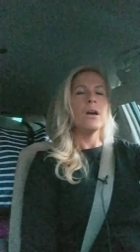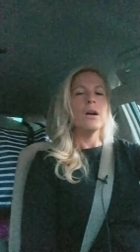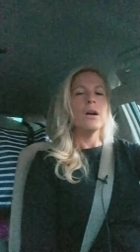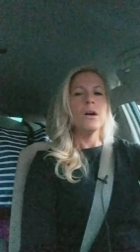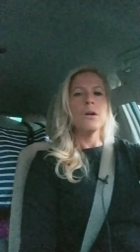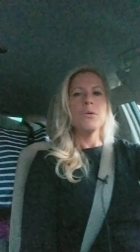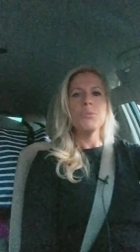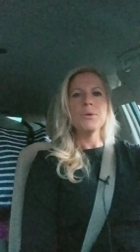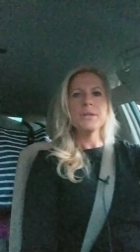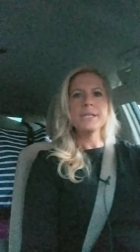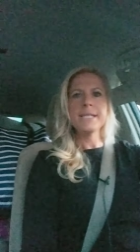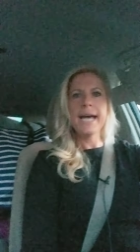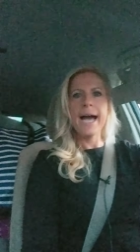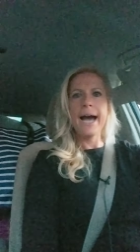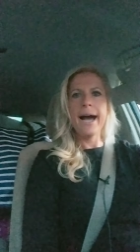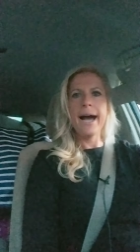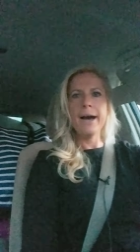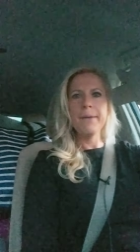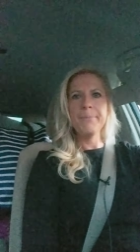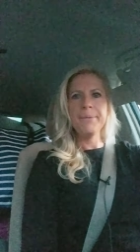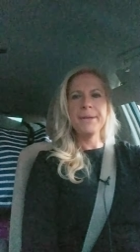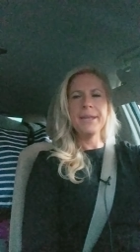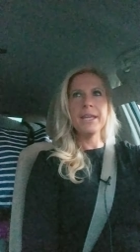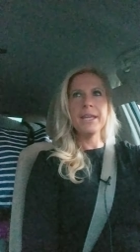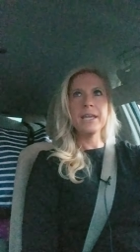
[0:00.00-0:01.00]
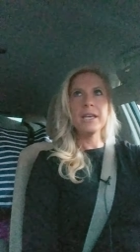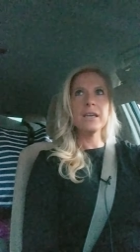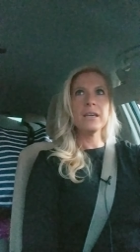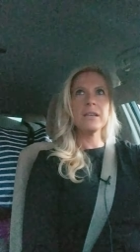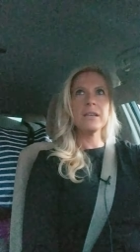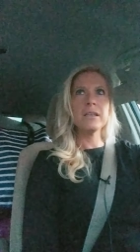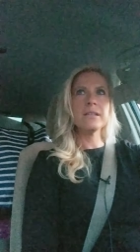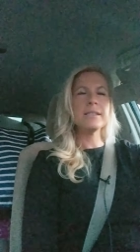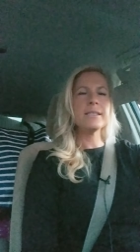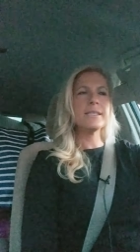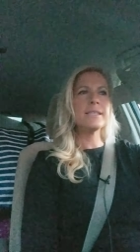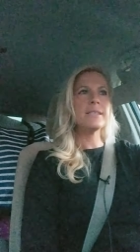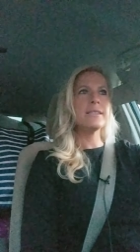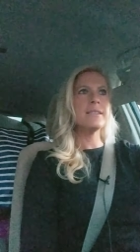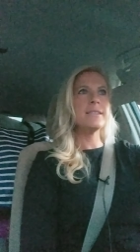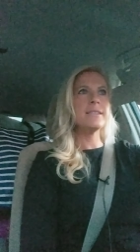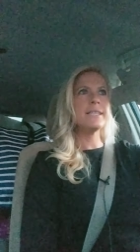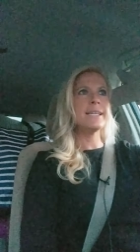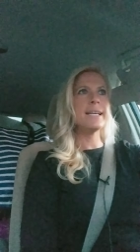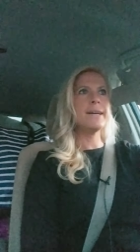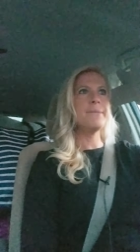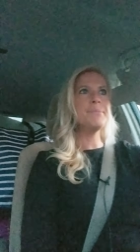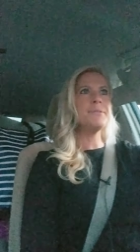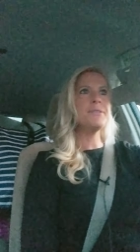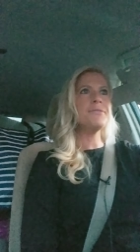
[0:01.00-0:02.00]
what's happening is this
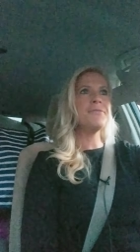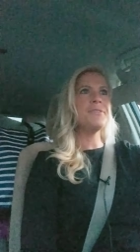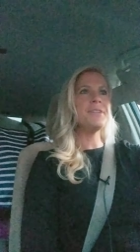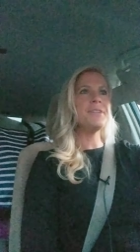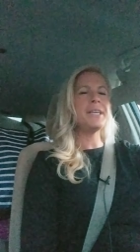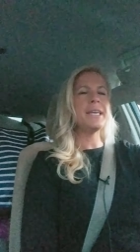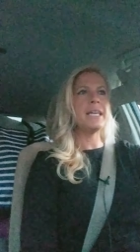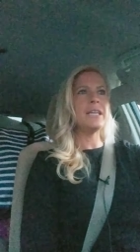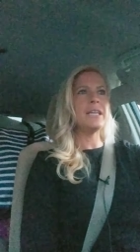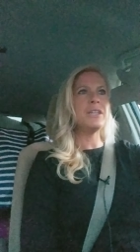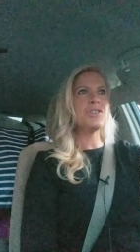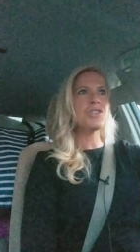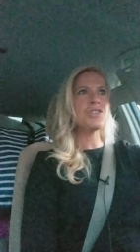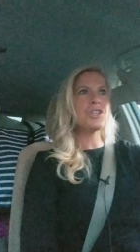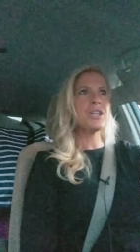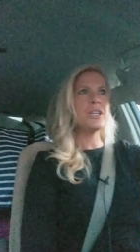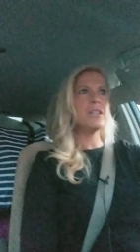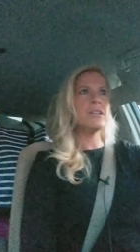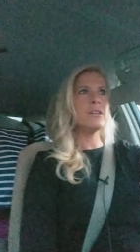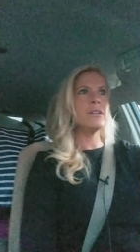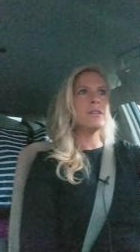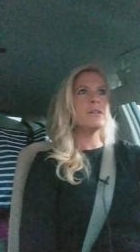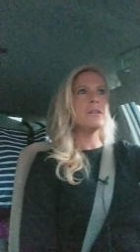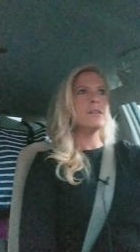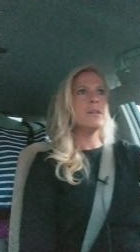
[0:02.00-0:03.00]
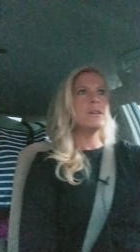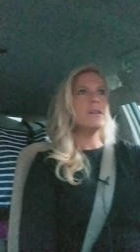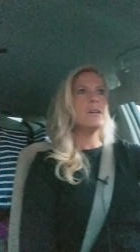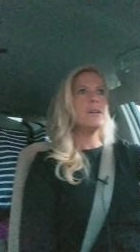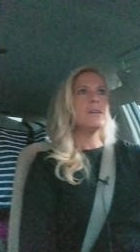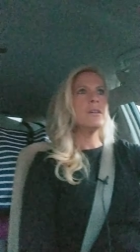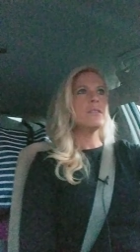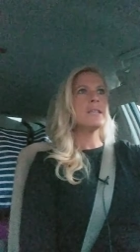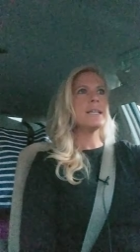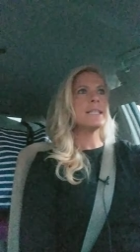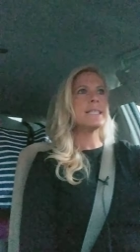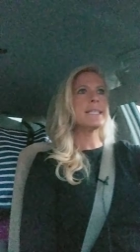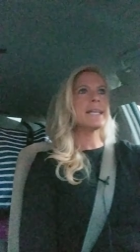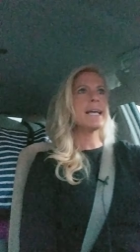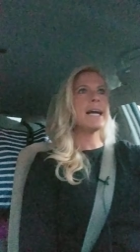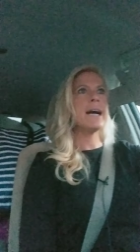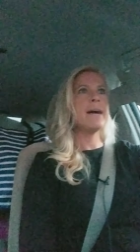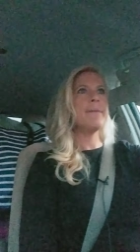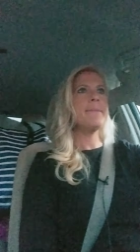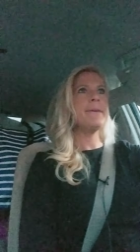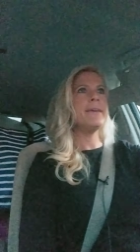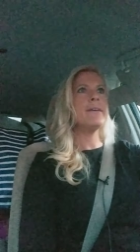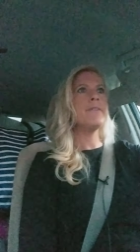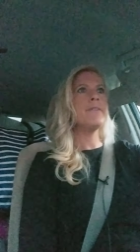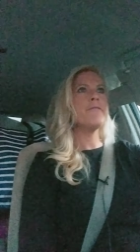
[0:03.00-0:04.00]
amplification that's
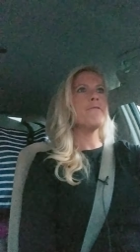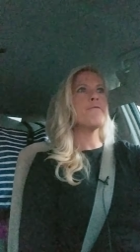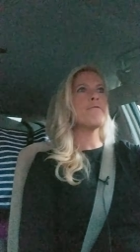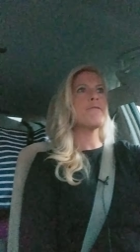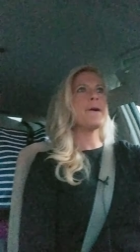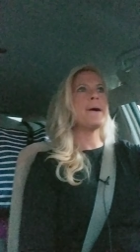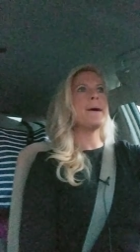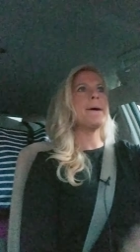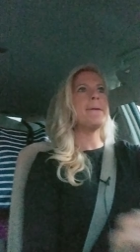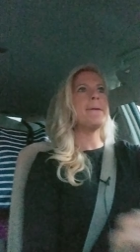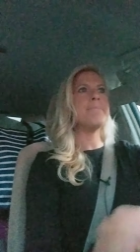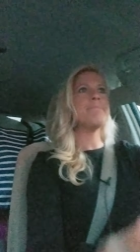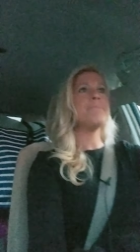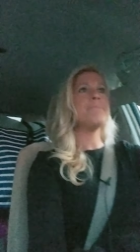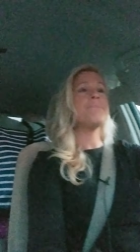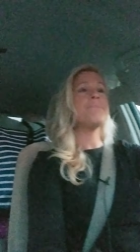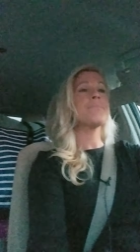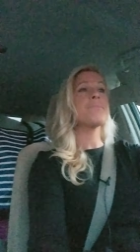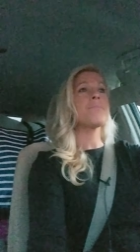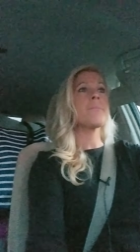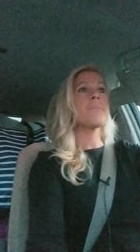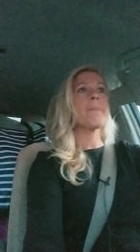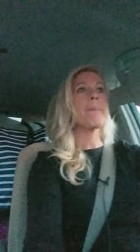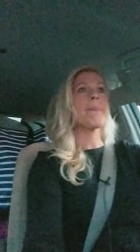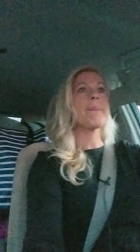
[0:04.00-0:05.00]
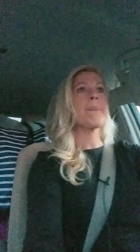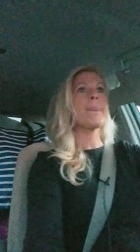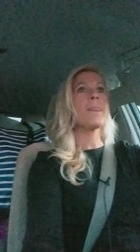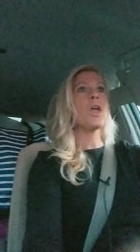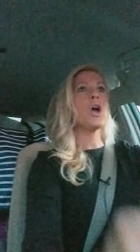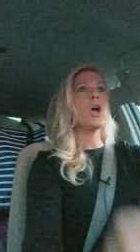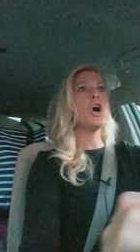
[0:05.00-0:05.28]
coming from